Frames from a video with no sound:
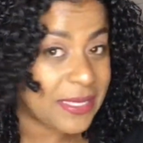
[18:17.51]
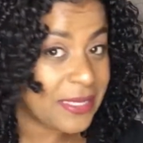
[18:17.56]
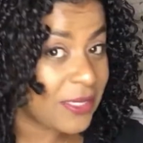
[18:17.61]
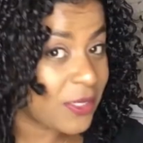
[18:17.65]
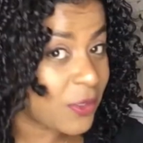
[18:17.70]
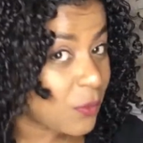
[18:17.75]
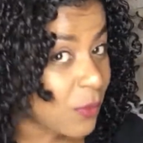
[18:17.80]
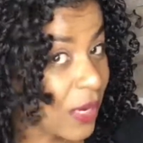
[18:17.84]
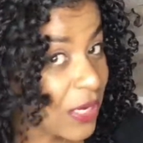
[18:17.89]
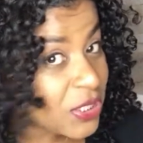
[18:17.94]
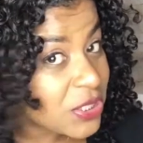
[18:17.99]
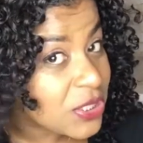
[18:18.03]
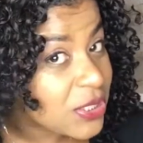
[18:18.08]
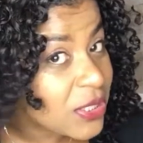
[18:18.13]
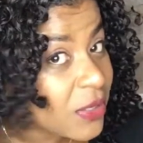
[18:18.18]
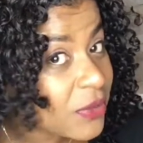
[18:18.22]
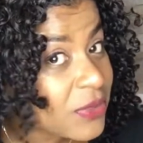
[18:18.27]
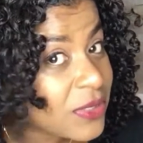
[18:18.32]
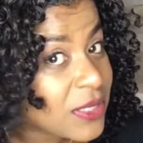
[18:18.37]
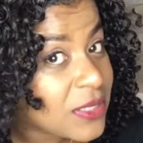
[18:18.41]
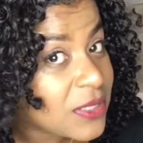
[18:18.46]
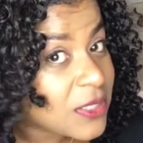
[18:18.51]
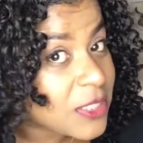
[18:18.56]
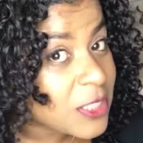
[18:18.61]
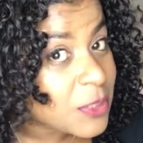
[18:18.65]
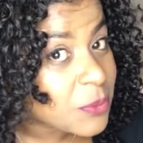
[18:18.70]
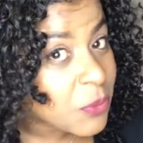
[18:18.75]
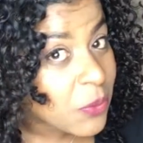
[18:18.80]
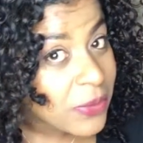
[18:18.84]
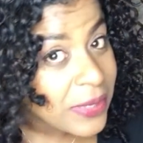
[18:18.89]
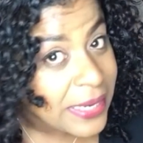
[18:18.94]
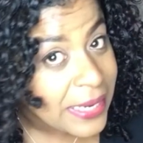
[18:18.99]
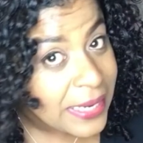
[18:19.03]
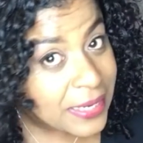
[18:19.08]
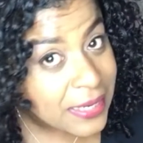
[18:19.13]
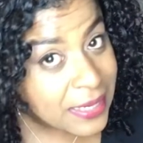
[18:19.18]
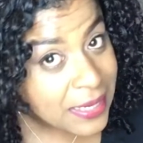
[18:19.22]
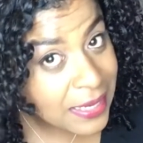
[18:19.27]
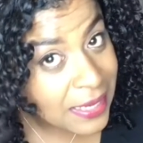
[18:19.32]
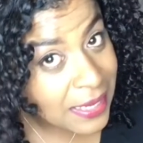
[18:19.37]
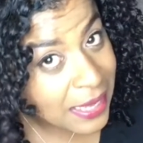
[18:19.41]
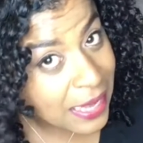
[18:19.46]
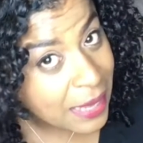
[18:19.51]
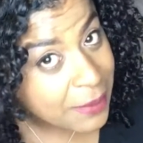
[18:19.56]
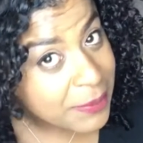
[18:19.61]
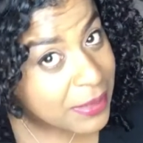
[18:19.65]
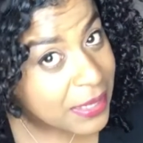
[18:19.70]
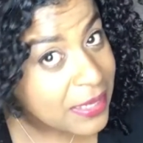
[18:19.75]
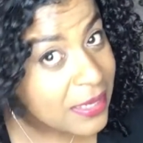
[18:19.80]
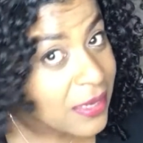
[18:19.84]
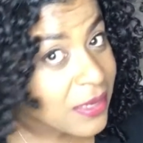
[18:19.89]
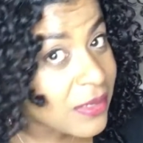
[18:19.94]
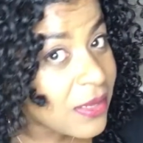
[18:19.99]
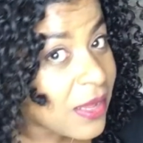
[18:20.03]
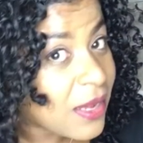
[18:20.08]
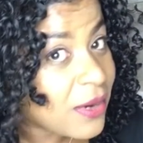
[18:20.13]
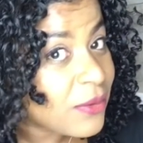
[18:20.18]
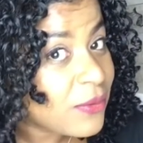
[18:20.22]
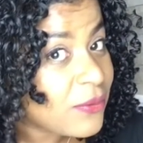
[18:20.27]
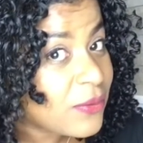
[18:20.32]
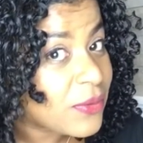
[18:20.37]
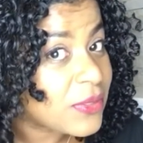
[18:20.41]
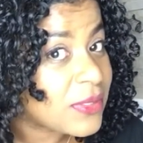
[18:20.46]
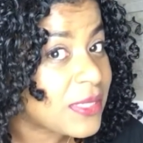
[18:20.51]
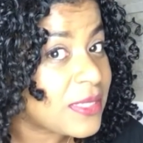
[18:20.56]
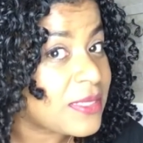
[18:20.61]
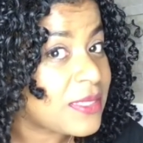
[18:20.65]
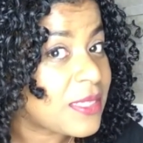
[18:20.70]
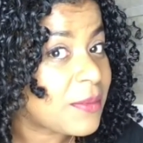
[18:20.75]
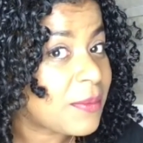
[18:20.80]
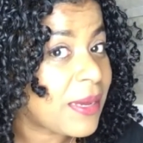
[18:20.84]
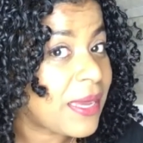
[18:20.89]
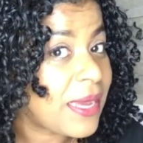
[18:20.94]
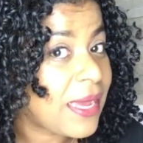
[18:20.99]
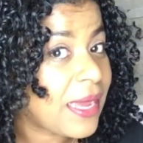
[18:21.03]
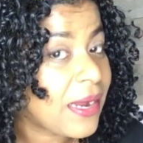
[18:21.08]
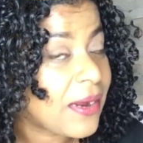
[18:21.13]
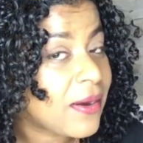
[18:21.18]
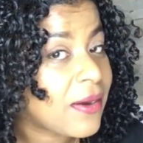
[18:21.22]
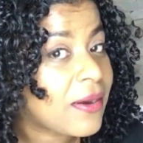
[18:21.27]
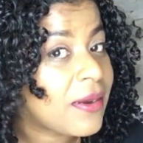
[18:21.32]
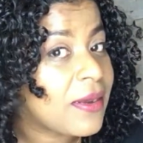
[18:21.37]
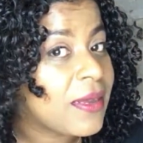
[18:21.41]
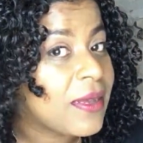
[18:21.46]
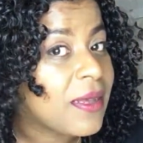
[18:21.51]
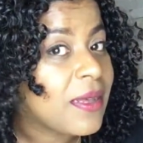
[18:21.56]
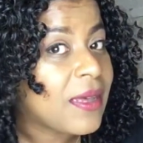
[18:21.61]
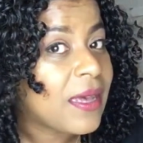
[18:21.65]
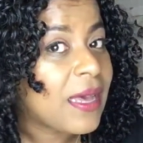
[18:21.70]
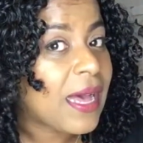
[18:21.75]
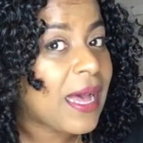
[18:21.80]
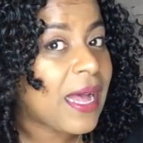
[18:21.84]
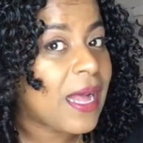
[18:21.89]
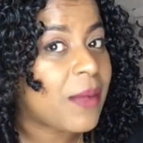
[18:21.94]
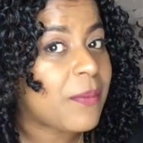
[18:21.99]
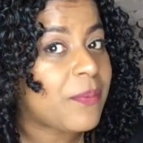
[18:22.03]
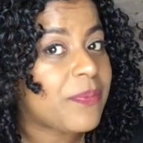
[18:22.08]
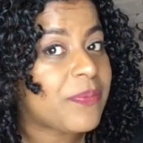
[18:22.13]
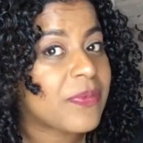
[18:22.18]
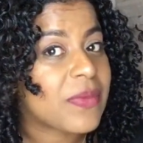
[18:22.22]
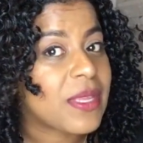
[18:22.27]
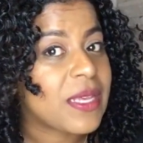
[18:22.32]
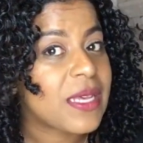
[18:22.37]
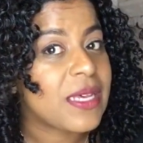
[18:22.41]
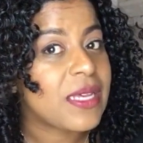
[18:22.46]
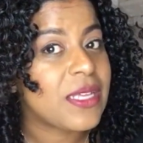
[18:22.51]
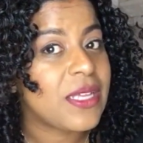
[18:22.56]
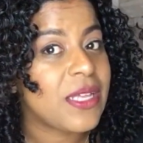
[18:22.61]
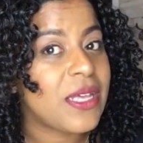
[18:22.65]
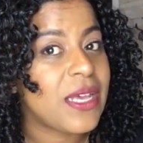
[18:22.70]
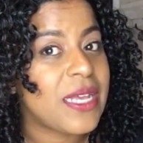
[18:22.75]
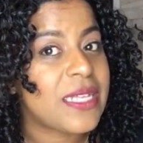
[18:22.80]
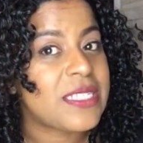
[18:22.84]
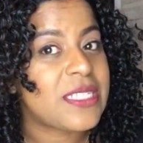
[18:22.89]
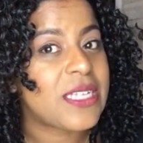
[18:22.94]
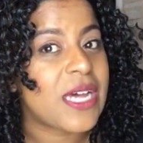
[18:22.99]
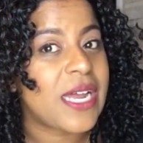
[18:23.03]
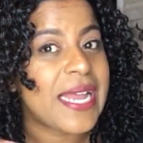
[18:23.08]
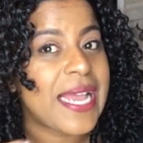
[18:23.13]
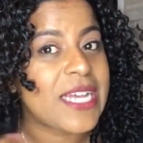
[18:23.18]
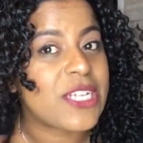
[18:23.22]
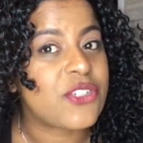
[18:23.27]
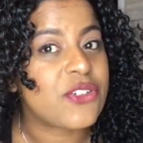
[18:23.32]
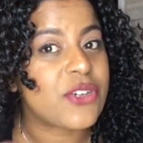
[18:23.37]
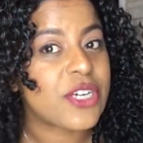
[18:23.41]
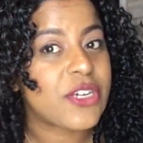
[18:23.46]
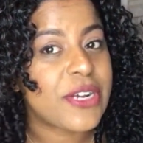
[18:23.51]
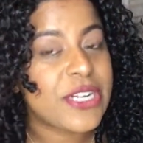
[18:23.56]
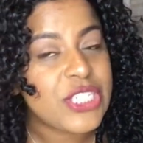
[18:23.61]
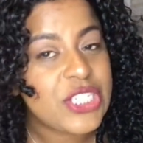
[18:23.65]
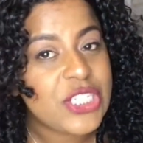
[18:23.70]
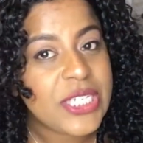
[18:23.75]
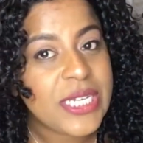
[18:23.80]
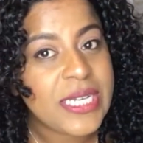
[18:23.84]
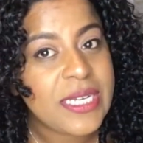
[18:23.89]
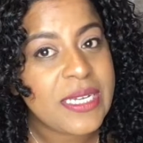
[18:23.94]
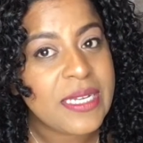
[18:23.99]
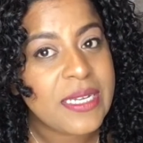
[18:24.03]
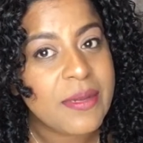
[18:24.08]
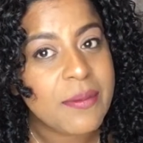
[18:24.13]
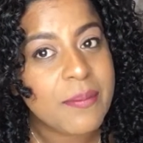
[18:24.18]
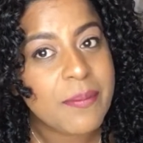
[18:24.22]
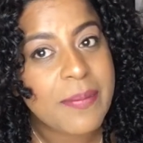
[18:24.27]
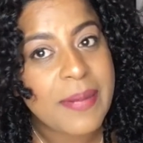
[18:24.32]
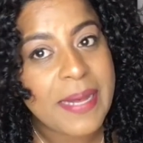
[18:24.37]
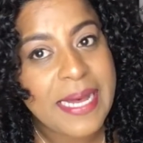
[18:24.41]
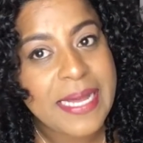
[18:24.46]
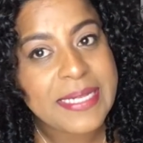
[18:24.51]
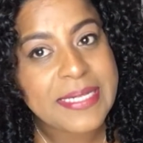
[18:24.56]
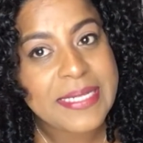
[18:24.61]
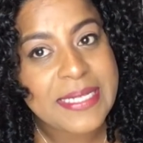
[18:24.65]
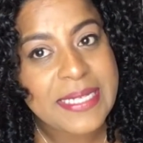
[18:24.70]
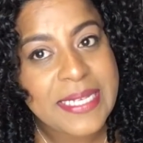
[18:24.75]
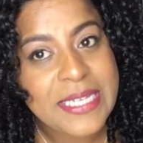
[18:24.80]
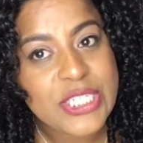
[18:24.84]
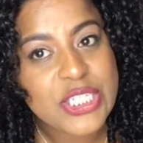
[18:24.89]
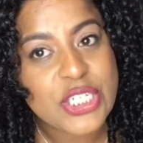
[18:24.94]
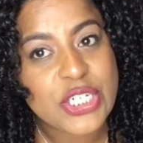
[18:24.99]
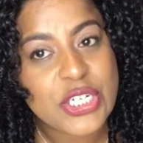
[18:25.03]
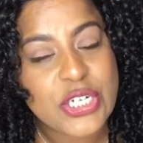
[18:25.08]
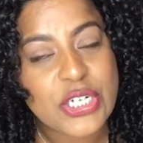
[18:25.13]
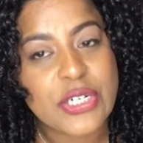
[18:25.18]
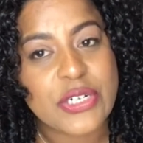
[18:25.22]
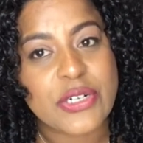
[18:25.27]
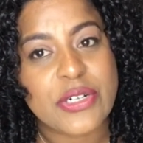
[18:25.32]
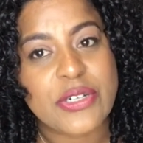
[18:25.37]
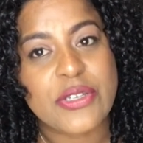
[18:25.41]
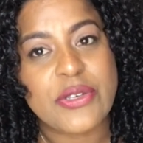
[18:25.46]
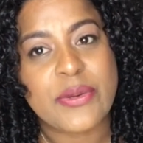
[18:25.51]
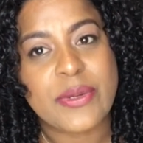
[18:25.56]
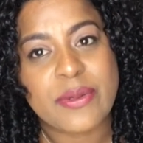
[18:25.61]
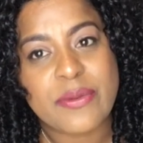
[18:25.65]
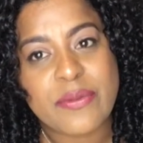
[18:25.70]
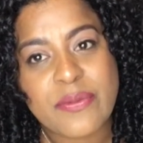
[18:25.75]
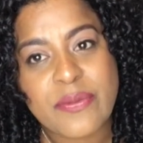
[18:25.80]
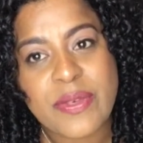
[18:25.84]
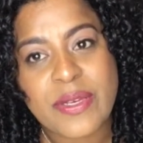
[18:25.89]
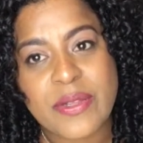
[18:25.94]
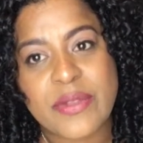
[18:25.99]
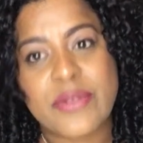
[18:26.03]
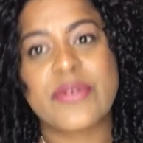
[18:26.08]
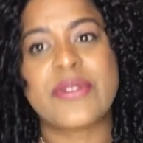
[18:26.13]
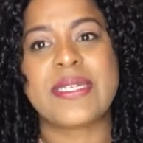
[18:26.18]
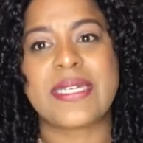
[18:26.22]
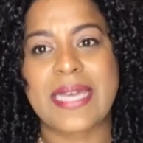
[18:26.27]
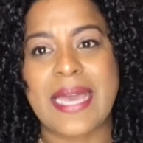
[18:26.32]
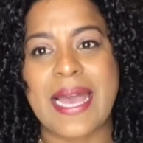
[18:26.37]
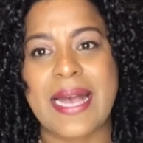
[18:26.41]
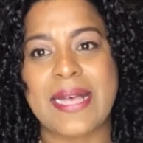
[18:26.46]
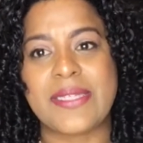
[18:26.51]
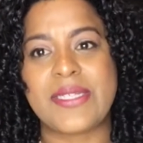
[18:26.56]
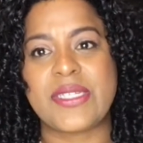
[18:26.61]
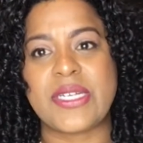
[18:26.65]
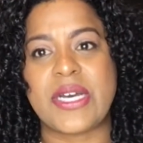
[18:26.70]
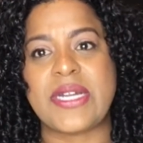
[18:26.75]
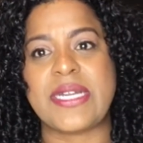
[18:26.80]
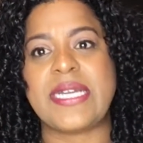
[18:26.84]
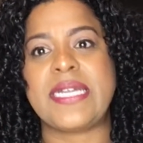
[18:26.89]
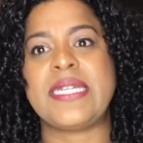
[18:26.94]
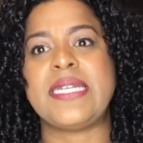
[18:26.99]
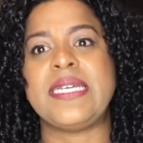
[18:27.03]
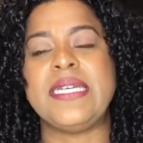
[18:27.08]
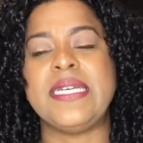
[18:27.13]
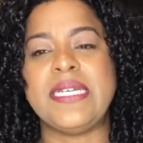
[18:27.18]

I did a wash and go just this morning. I'm getting a lot of fullness in my hair. It's not extra crunchy, but each curl you can feel there's a cast on it.